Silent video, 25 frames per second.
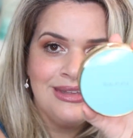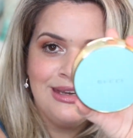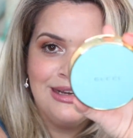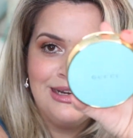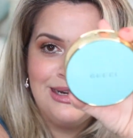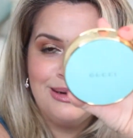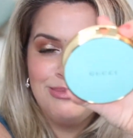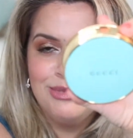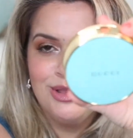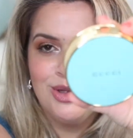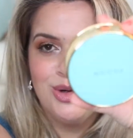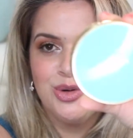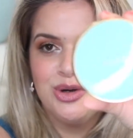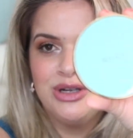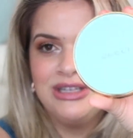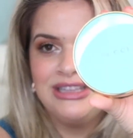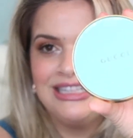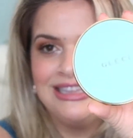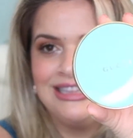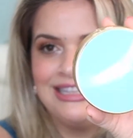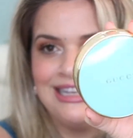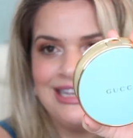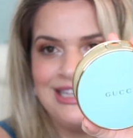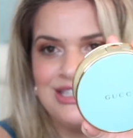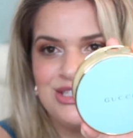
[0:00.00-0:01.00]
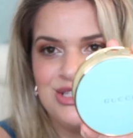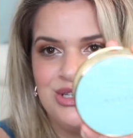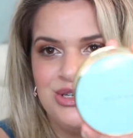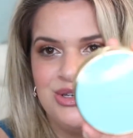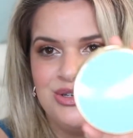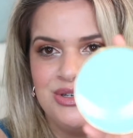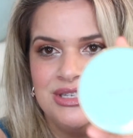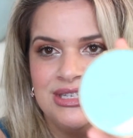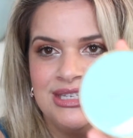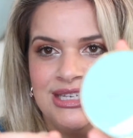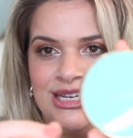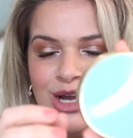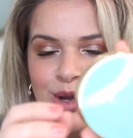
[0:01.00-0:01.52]
I'm lowering the light so you
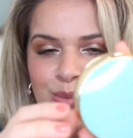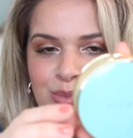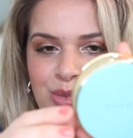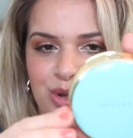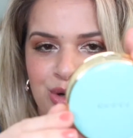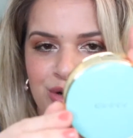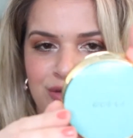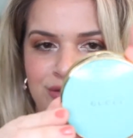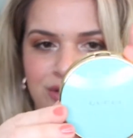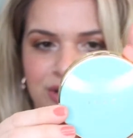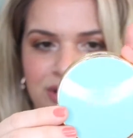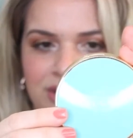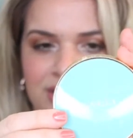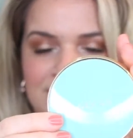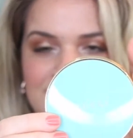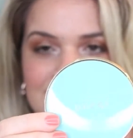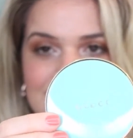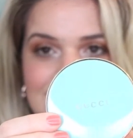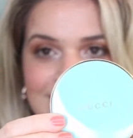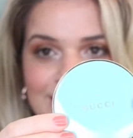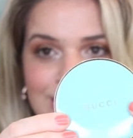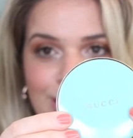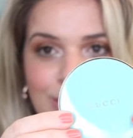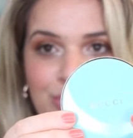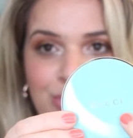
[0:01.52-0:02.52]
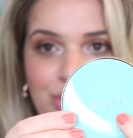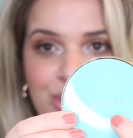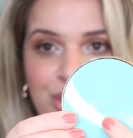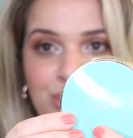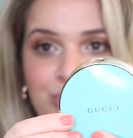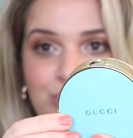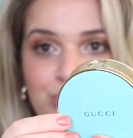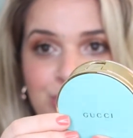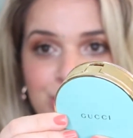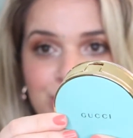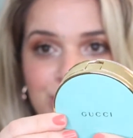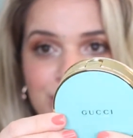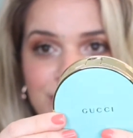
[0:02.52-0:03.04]
can see how beautiful it is. It's like the be
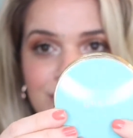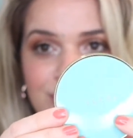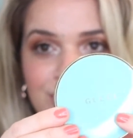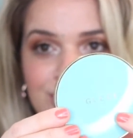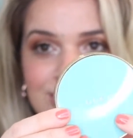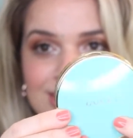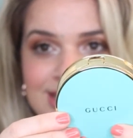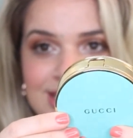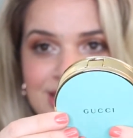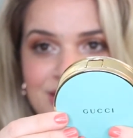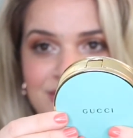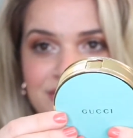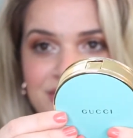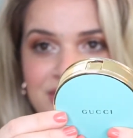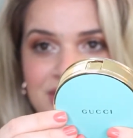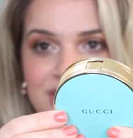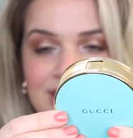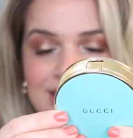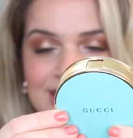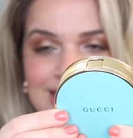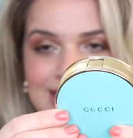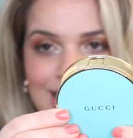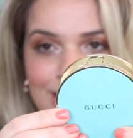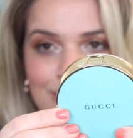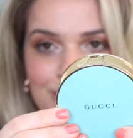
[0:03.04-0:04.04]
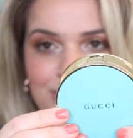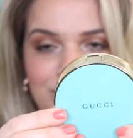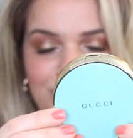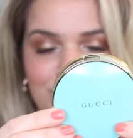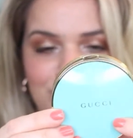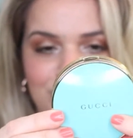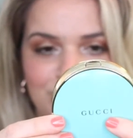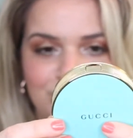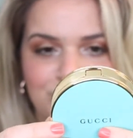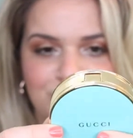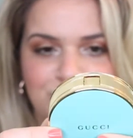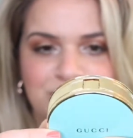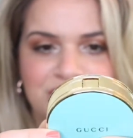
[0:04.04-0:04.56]
beautiful Tiffany type of
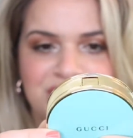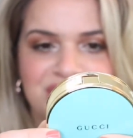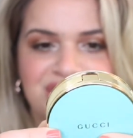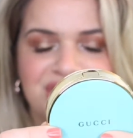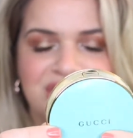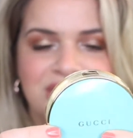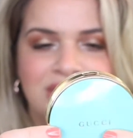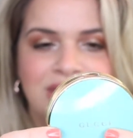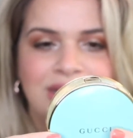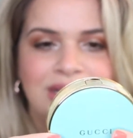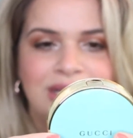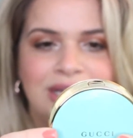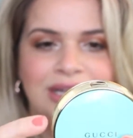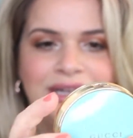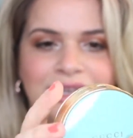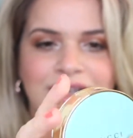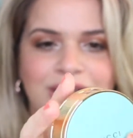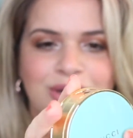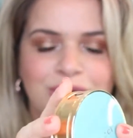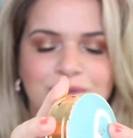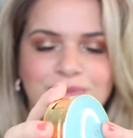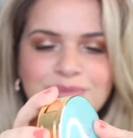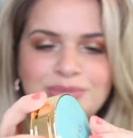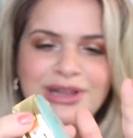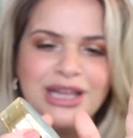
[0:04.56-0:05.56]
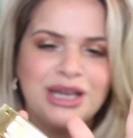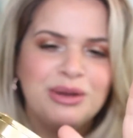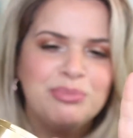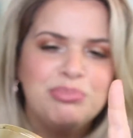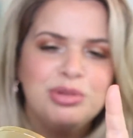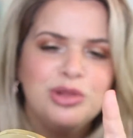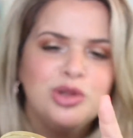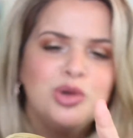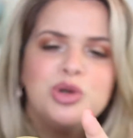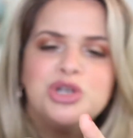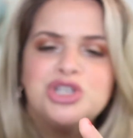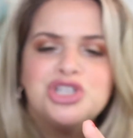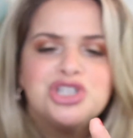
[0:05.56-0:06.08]
bluish like
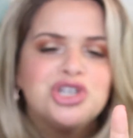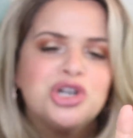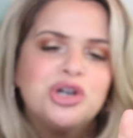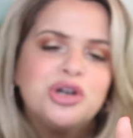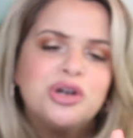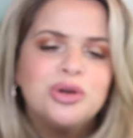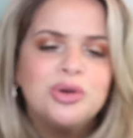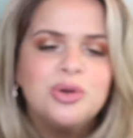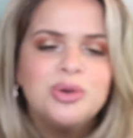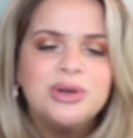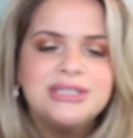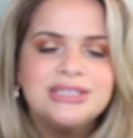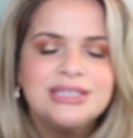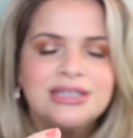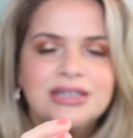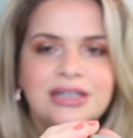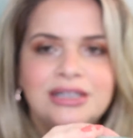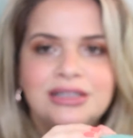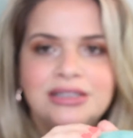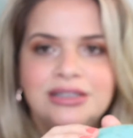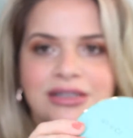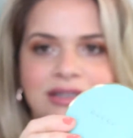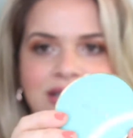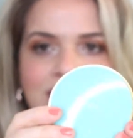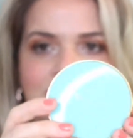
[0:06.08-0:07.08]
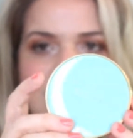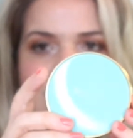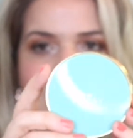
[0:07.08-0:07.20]
bluish turquoise color.